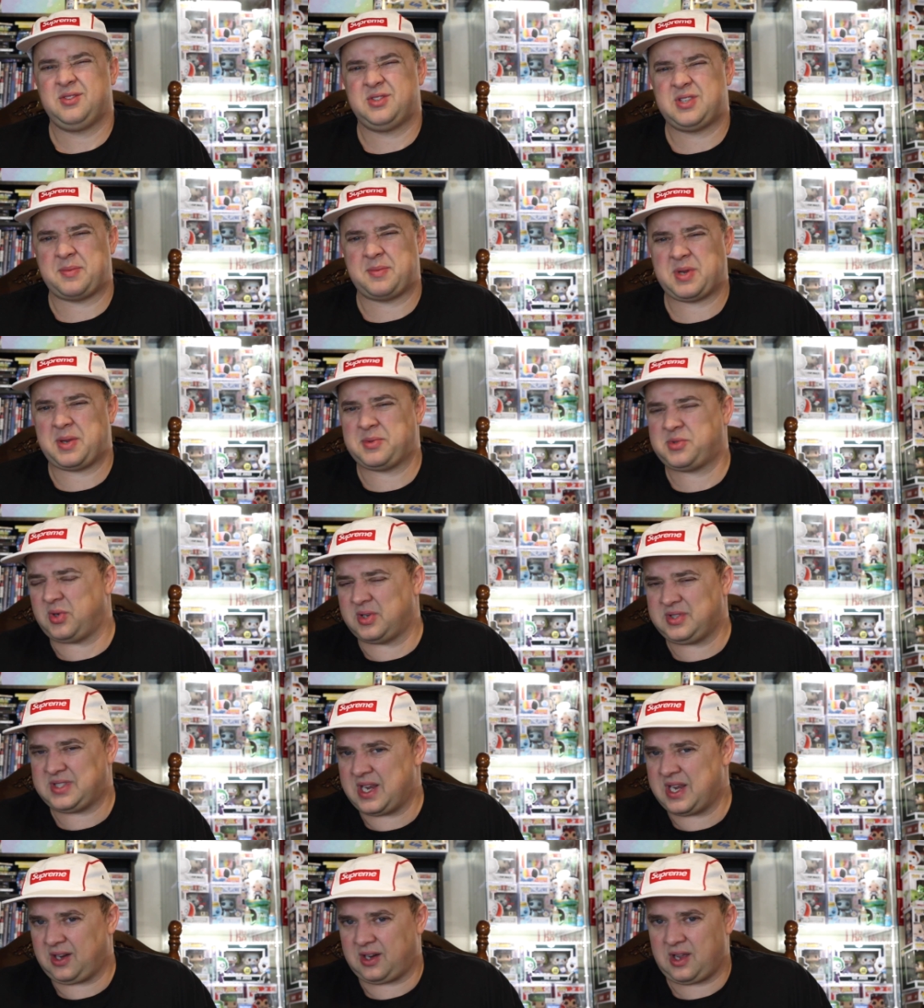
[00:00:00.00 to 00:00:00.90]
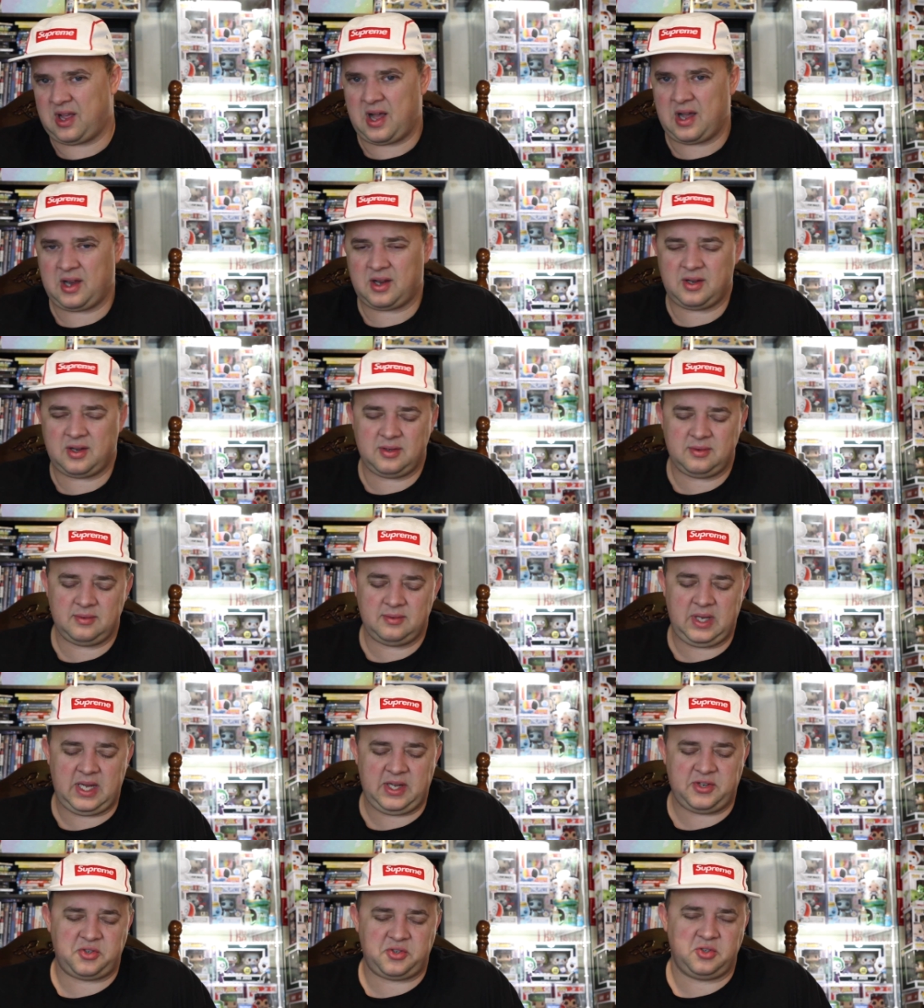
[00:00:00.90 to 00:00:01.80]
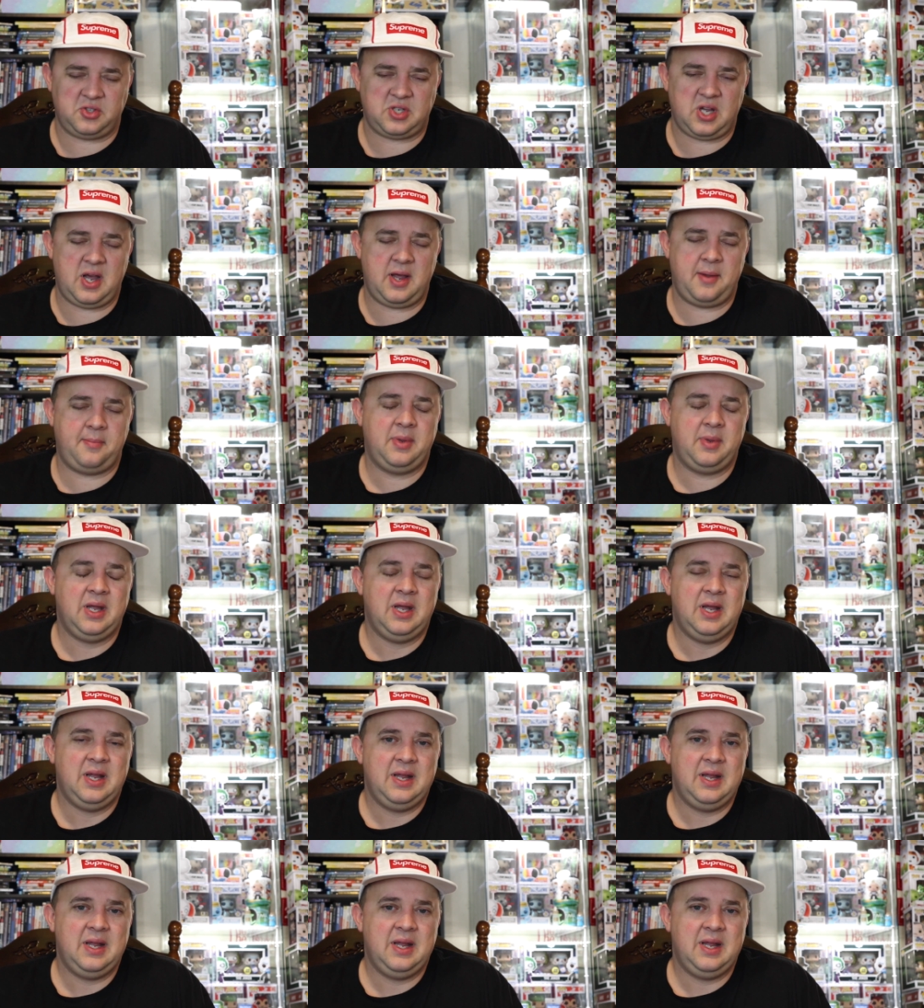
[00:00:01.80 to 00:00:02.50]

sometimes around 10 o'clock Eastern time,